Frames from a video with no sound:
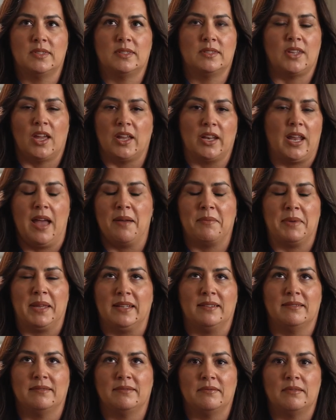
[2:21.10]
I
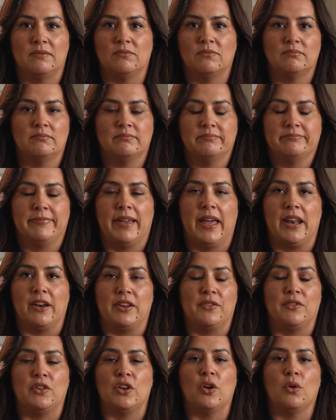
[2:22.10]
mean, I don't
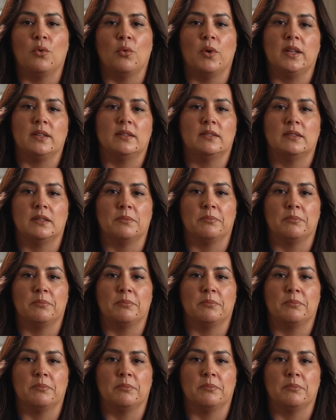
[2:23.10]
even know what, the